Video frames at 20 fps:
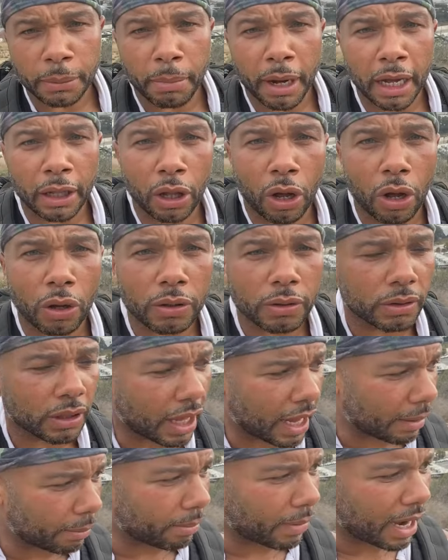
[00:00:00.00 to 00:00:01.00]
by law,
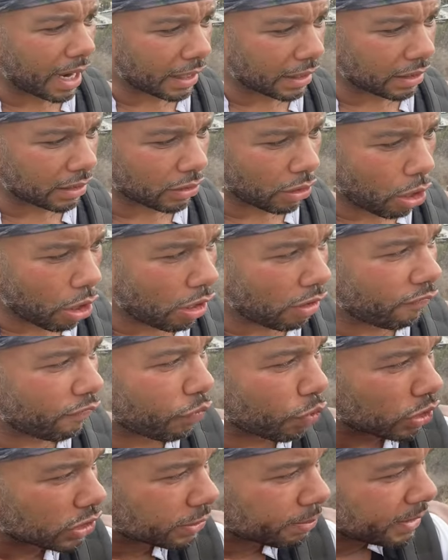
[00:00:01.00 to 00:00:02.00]
like by law
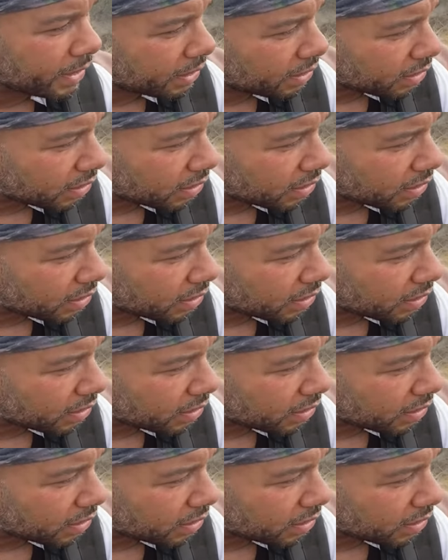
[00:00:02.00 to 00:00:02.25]
enforcement.